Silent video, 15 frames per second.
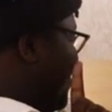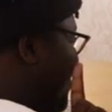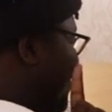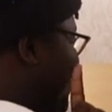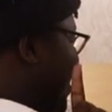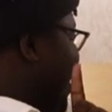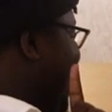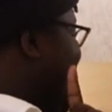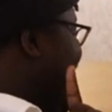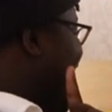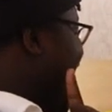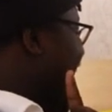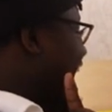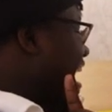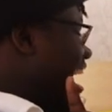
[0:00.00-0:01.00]

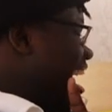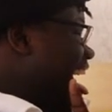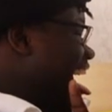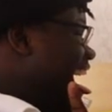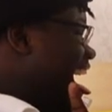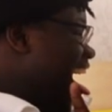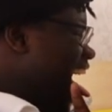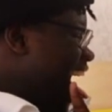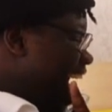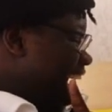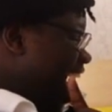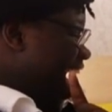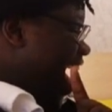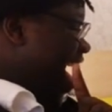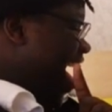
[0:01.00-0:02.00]

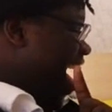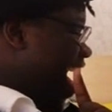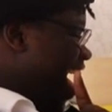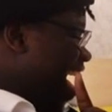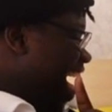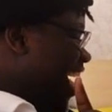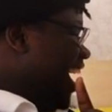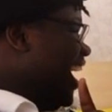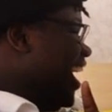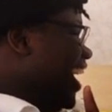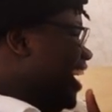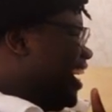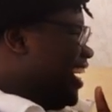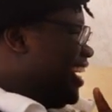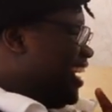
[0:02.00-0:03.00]
Why you
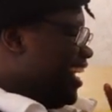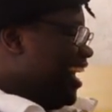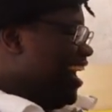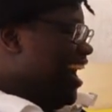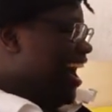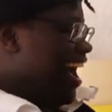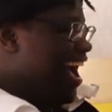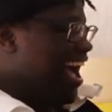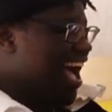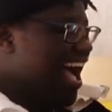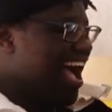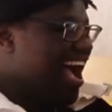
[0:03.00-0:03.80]
keep recording me?